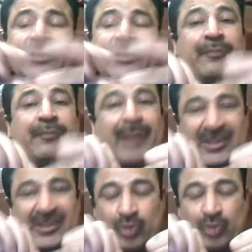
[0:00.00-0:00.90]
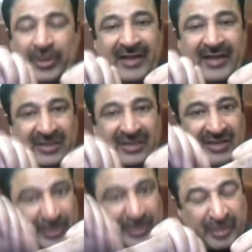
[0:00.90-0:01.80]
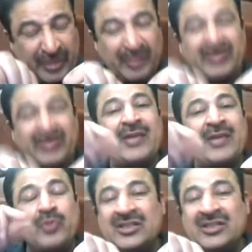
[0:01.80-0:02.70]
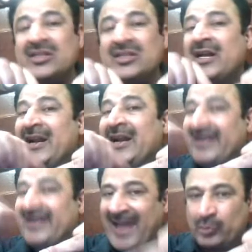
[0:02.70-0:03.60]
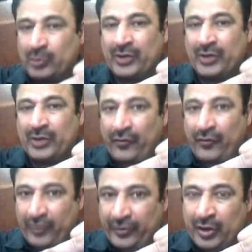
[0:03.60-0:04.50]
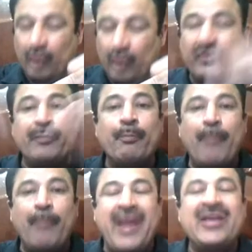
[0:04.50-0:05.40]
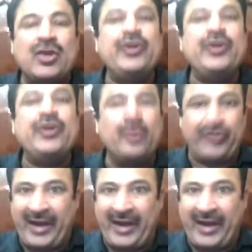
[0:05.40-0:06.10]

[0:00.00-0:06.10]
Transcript: the best 20 tags in the description as well as in the tags window of your video, will make your video